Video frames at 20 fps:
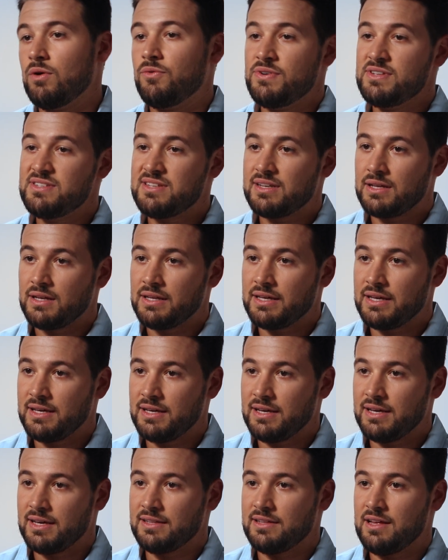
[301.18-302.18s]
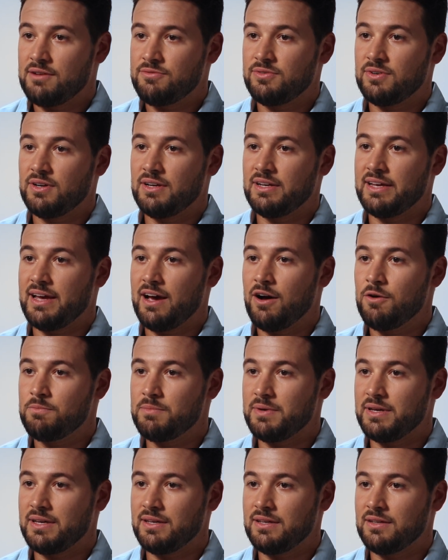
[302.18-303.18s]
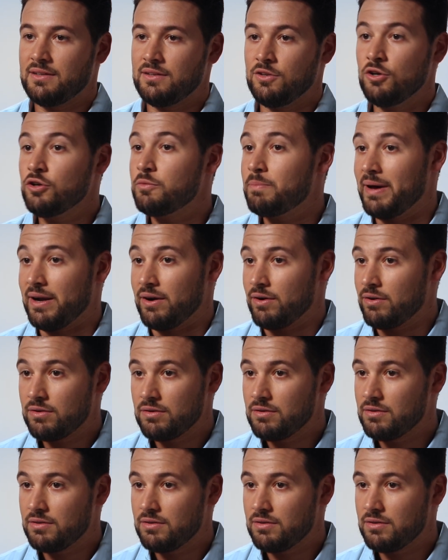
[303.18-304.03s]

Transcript: Well, physically, it definitely helped me look better.